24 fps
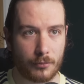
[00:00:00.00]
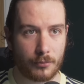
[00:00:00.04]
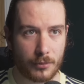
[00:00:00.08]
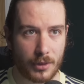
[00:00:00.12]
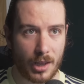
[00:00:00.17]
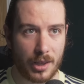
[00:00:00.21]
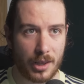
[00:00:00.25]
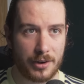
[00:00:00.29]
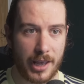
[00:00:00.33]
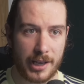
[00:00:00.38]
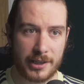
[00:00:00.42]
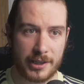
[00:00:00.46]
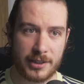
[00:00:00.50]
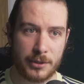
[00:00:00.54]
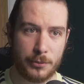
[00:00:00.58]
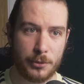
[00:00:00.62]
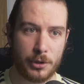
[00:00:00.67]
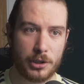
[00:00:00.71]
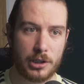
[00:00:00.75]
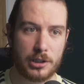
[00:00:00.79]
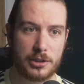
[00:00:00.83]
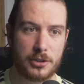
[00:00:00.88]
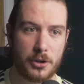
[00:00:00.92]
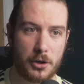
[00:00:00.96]
Next thing we're
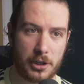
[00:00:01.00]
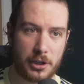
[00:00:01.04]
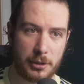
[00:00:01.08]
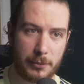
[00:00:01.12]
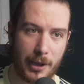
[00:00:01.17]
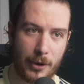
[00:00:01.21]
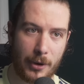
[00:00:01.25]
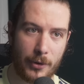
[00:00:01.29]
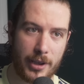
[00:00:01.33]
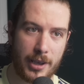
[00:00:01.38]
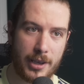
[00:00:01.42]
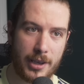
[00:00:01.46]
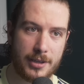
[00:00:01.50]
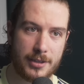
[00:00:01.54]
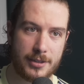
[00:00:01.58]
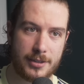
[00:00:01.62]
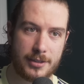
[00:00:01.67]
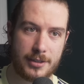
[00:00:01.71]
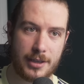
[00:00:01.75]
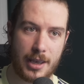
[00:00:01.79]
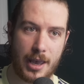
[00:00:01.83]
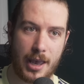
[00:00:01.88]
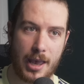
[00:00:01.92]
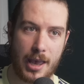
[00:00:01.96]
going to talk about
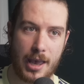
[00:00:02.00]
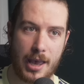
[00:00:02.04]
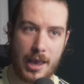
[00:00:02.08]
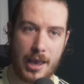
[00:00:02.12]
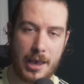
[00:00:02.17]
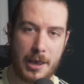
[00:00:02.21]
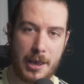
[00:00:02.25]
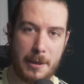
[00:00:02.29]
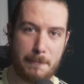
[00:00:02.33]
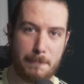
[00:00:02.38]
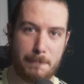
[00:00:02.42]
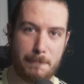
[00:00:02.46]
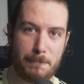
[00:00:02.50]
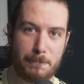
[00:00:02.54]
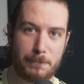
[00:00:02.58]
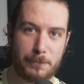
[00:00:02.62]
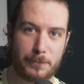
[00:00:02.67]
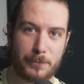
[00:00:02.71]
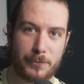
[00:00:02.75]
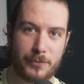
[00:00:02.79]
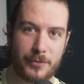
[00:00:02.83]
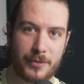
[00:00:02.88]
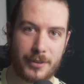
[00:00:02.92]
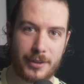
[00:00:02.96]
is
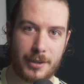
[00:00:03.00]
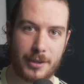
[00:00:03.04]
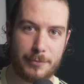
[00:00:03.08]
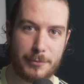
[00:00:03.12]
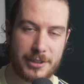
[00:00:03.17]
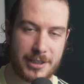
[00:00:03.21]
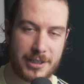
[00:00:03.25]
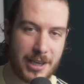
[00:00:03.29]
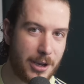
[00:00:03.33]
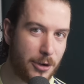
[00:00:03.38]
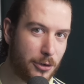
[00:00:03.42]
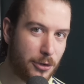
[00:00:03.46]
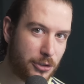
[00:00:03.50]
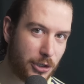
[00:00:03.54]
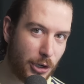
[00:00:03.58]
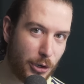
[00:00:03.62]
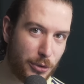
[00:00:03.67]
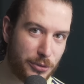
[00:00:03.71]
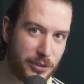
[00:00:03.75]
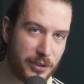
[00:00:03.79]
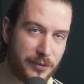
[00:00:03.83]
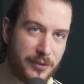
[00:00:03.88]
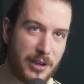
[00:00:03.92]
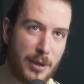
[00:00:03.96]
Mateo
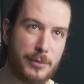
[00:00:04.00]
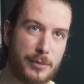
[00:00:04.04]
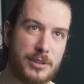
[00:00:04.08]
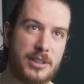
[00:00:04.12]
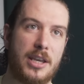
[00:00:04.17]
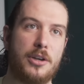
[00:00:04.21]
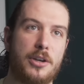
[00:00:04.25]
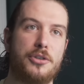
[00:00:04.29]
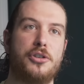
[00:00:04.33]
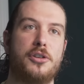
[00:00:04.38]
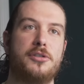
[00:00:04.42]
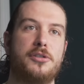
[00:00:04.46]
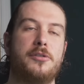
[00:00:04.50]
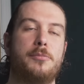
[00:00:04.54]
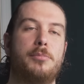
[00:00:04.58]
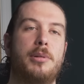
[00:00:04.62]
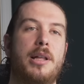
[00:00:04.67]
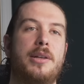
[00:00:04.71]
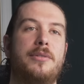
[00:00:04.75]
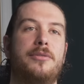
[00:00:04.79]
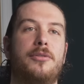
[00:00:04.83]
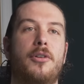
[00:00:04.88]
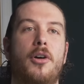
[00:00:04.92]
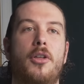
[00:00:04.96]
Joseph. Now, Mateo Joseph
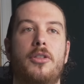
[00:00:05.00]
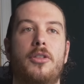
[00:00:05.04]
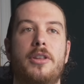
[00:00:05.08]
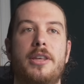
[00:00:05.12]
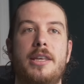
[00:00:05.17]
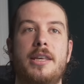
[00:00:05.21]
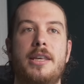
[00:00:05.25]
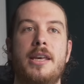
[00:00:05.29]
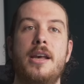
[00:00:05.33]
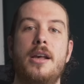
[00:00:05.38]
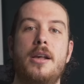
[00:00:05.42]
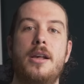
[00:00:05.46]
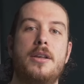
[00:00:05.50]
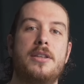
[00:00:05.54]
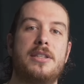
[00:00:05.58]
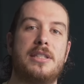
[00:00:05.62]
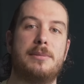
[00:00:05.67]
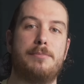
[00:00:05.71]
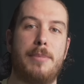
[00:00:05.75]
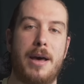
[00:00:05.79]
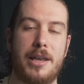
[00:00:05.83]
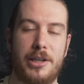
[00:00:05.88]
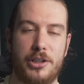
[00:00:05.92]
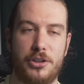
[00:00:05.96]
played for the
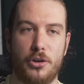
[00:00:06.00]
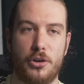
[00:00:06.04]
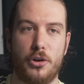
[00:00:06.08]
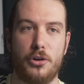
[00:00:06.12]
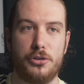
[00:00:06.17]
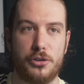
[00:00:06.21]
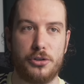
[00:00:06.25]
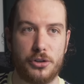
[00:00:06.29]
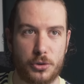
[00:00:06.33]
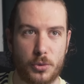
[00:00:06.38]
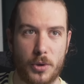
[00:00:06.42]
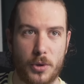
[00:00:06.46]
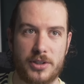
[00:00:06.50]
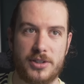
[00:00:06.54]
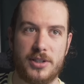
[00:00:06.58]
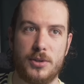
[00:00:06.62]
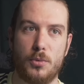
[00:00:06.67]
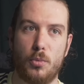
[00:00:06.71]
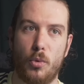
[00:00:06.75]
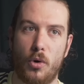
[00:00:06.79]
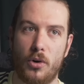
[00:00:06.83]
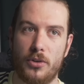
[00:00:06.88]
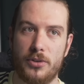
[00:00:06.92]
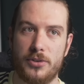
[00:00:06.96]
Spanish
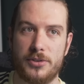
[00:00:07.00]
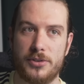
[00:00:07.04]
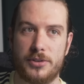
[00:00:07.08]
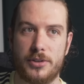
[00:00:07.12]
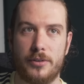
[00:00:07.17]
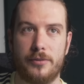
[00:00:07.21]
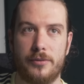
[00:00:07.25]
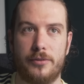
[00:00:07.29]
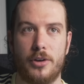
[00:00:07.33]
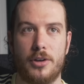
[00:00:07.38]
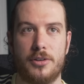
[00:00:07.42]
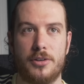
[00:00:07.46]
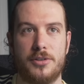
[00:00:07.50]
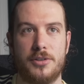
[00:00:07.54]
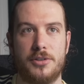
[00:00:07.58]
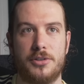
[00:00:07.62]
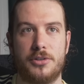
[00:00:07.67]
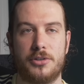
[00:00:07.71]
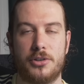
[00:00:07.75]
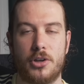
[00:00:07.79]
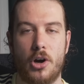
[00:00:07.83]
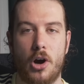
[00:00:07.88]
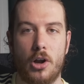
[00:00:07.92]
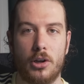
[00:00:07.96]
under-21s versus
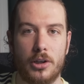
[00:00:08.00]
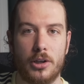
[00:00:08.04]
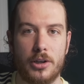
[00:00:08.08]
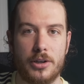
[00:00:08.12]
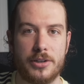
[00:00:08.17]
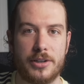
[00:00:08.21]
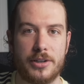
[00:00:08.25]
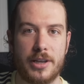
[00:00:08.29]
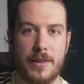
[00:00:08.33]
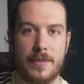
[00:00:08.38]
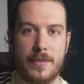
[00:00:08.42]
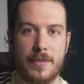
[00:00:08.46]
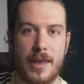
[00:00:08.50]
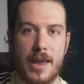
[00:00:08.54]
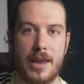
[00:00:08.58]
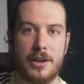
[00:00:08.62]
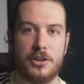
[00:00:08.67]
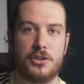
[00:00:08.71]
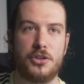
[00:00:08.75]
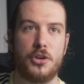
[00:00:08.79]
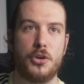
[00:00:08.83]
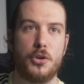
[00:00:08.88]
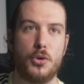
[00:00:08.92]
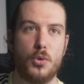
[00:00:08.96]
Scotland in their
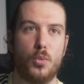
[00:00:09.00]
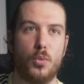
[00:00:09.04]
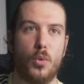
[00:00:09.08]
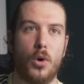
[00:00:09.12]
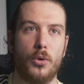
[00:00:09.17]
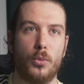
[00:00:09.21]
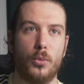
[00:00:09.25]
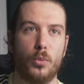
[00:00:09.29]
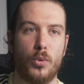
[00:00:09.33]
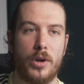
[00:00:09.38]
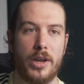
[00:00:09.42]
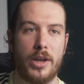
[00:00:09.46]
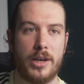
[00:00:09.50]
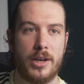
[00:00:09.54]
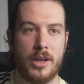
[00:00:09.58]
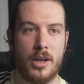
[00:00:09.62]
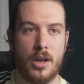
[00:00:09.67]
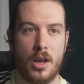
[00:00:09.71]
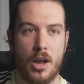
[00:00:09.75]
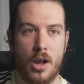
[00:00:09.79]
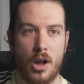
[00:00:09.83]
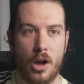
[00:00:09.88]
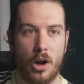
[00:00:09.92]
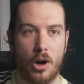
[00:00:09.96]
2-1 win
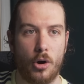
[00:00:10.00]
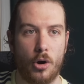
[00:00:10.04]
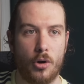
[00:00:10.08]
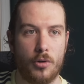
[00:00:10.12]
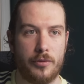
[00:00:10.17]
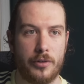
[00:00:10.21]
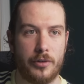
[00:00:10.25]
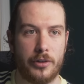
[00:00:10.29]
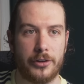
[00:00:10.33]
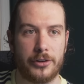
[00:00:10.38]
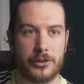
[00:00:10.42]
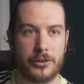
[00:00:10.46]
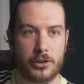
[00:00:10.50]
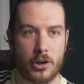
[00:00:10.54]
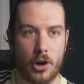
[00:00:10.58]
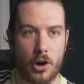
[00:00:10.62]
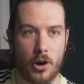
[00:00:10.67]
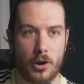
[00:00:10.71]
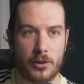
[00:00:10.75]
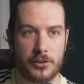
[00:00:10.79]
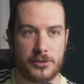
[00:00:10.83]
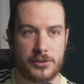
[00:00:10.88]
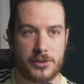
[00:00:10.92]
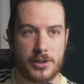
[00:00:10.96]
over the
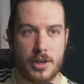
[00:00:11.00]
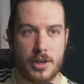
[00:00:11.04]
Scots.